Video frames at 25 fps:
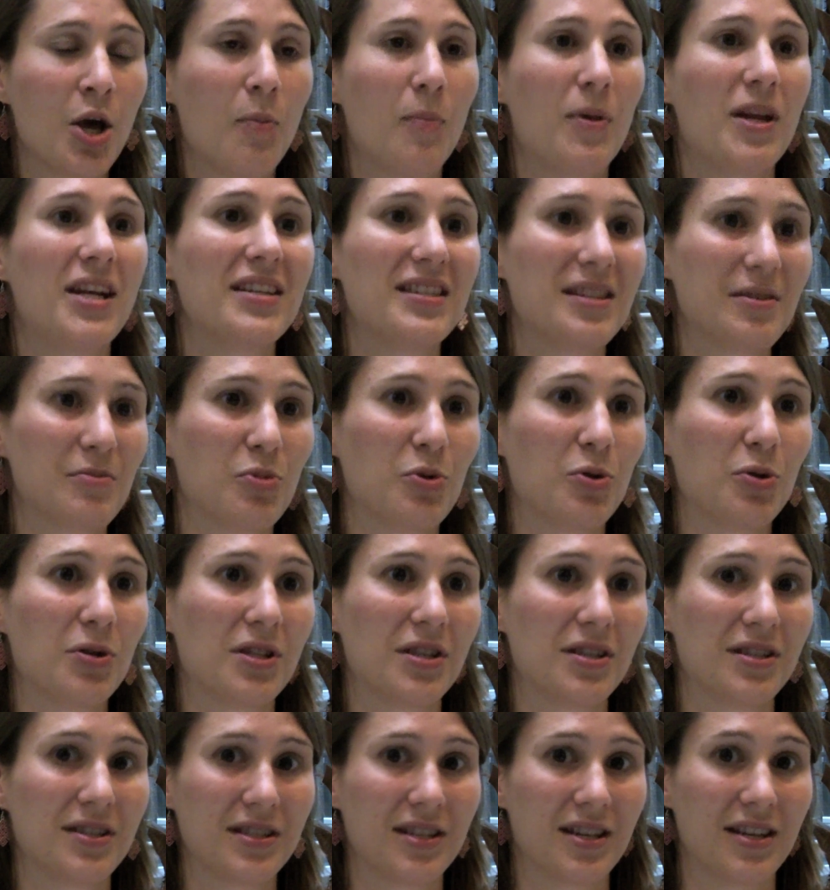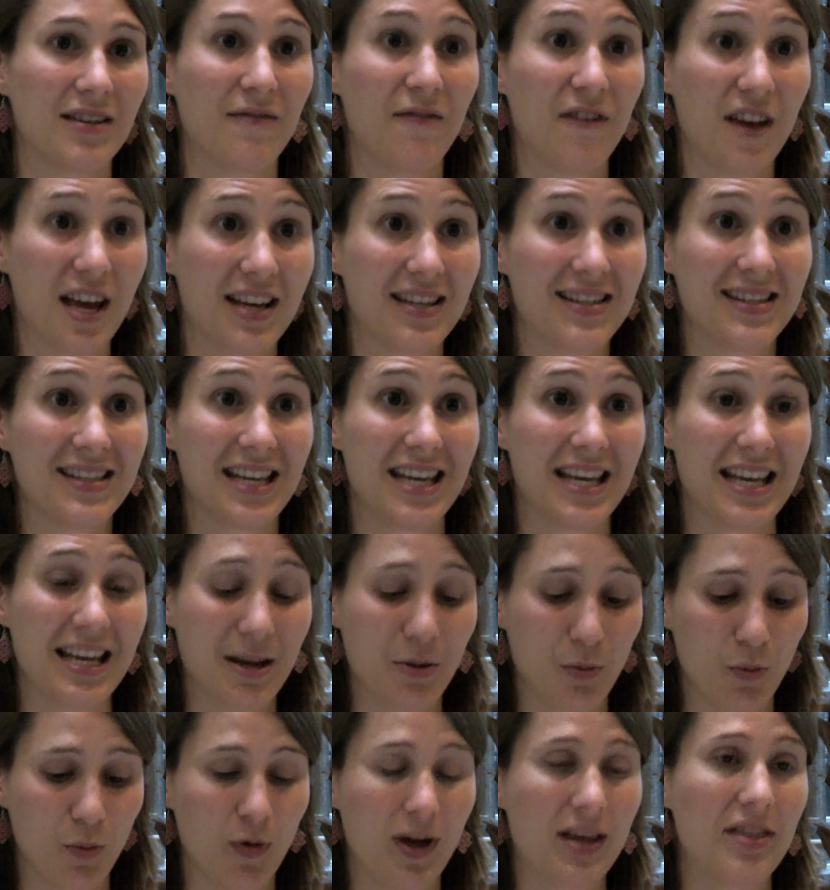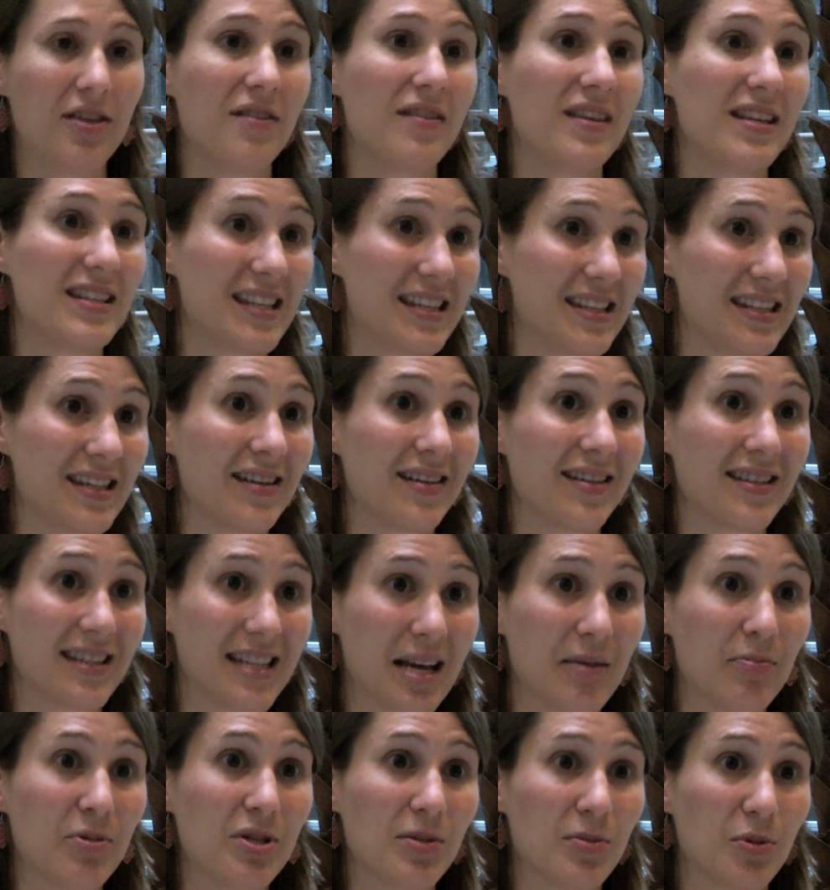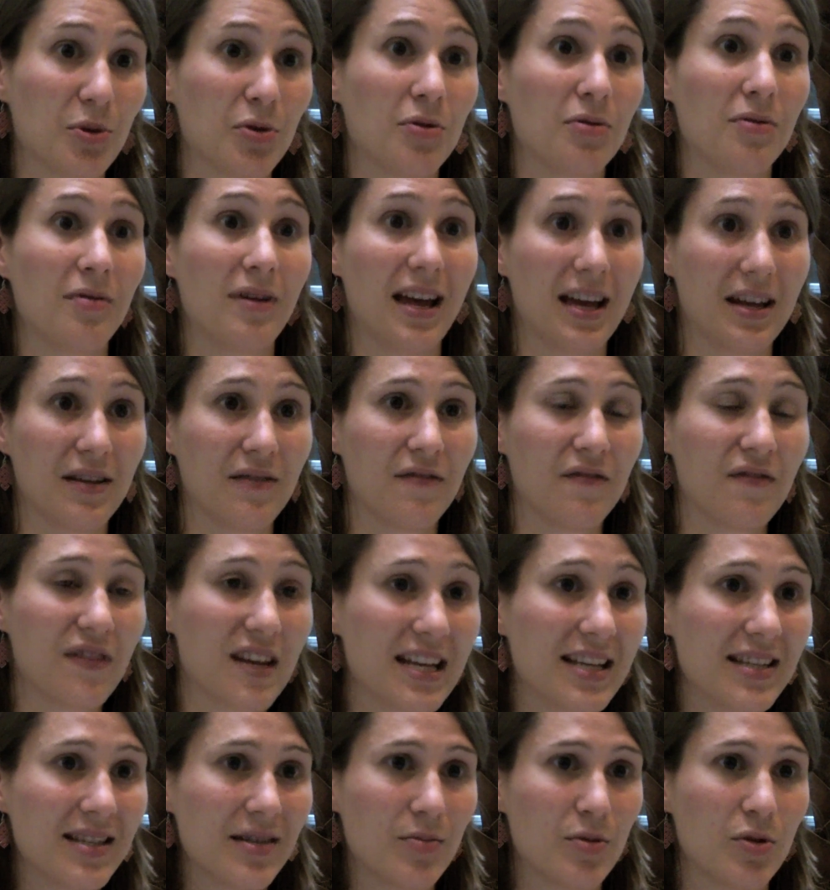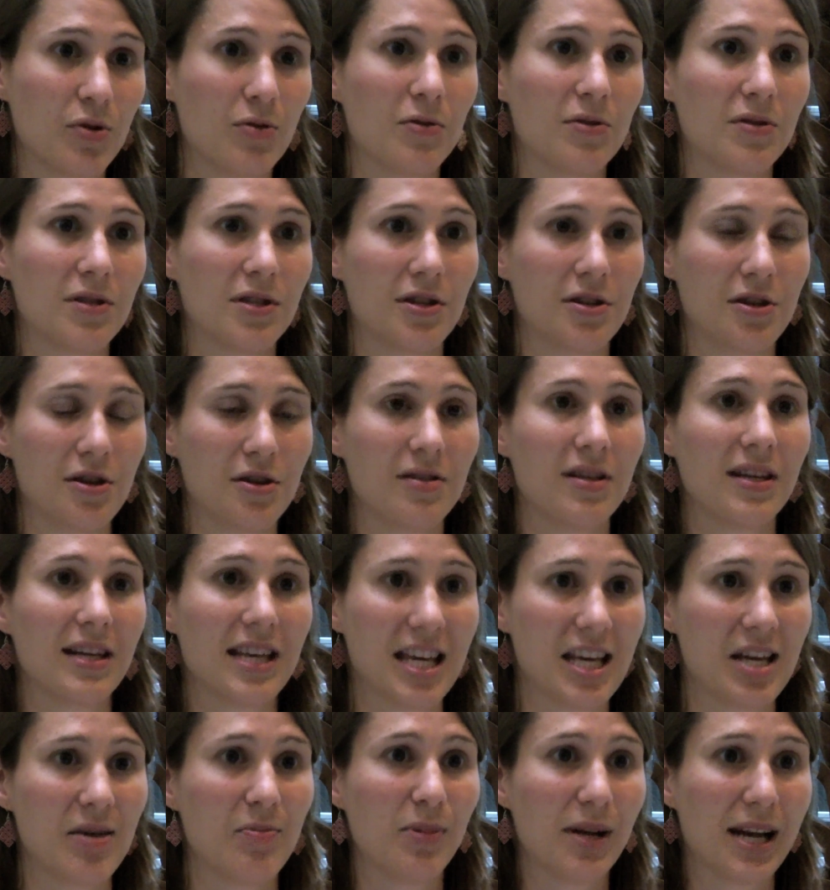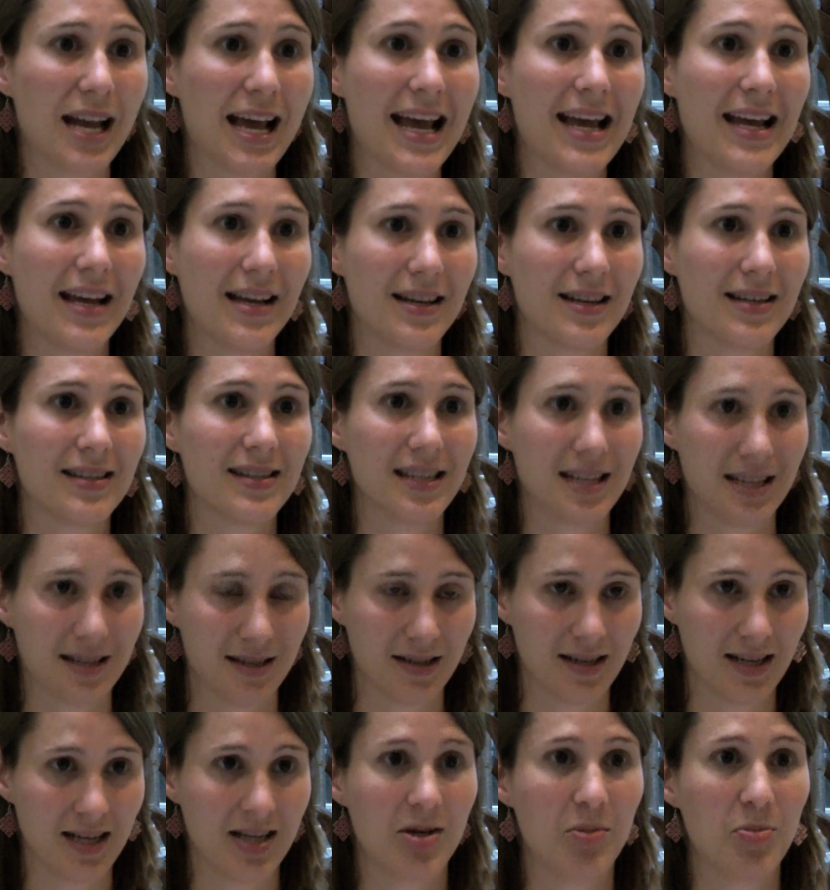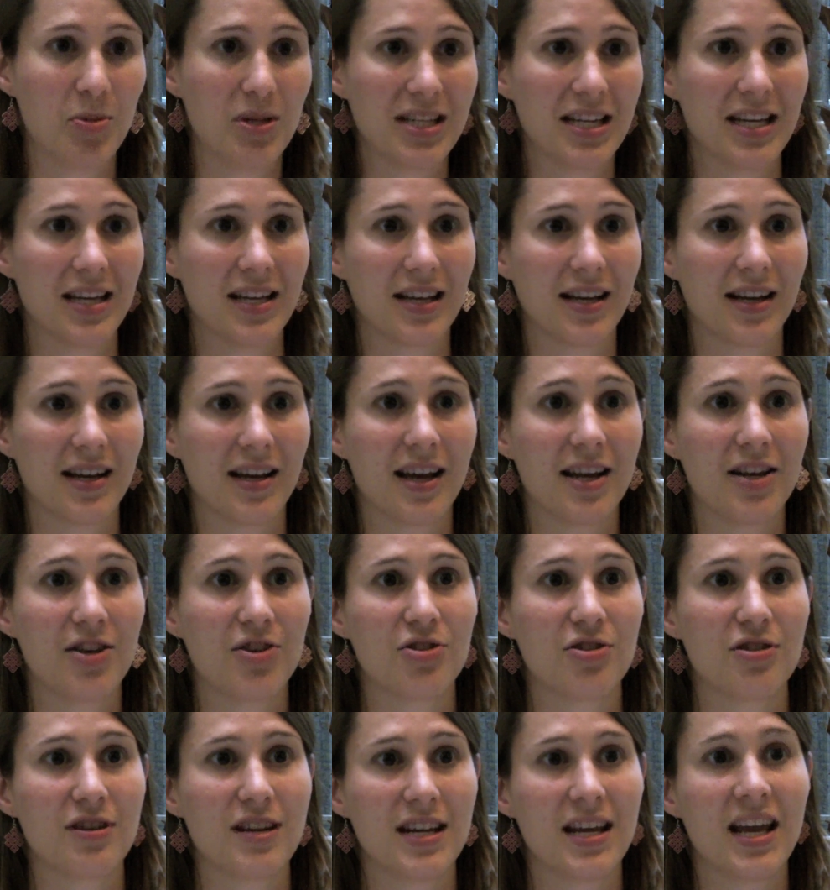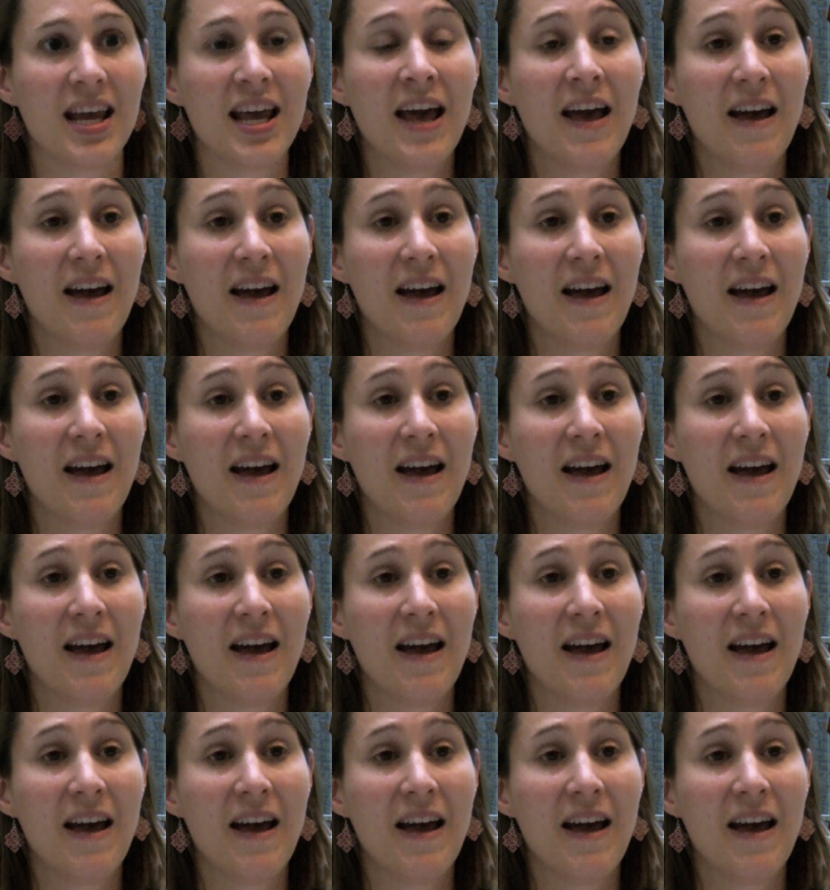But it's important to first see whether this is acceptable and feasible to the key players in a particular country.